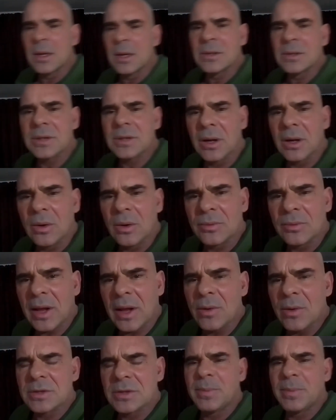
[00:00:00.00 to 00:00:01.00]
So
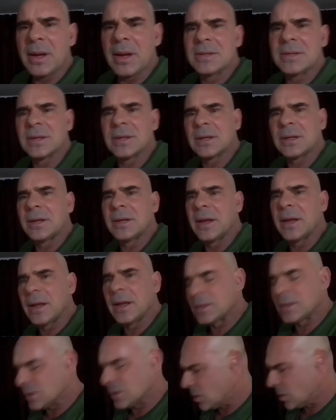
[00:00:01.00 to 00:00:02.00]
that was basically
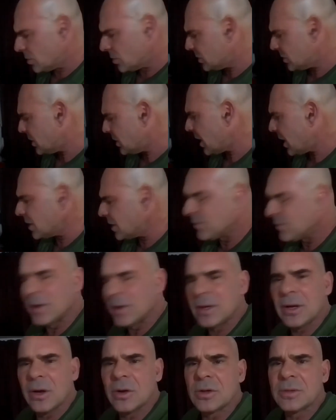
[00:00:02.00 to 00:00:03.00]
it. So today's
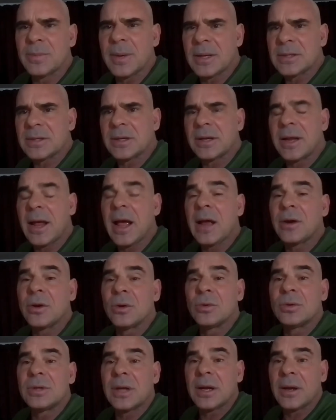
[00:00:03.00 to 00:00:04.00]
video is basically how do
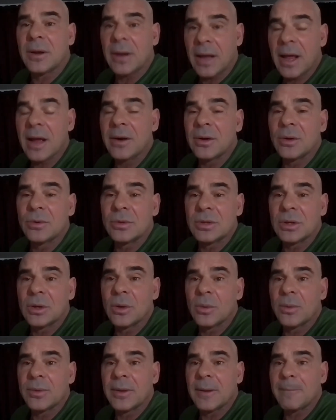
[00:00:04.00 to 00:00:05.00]
you
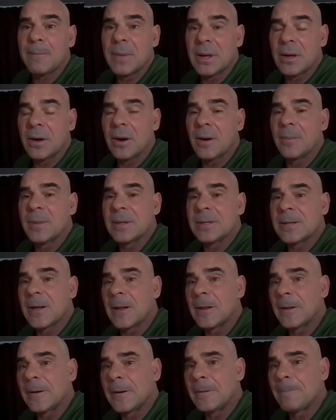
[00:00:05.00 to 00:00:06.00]
deal with a PR
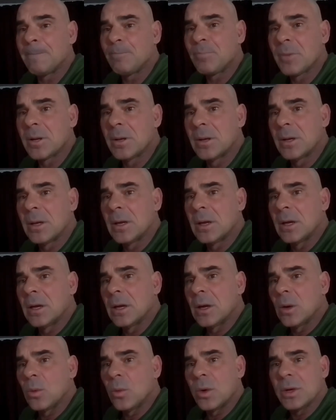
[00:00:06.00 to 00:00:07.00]
mentality
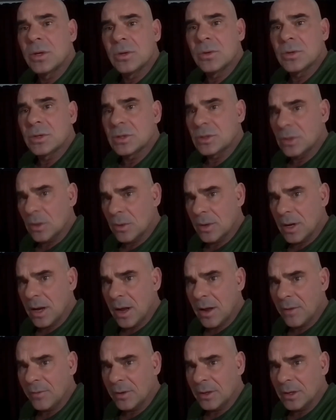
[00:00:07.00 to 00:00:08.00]
when you just don't
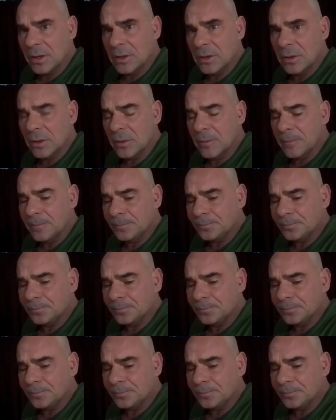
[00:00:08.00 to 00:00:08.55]
have it in you.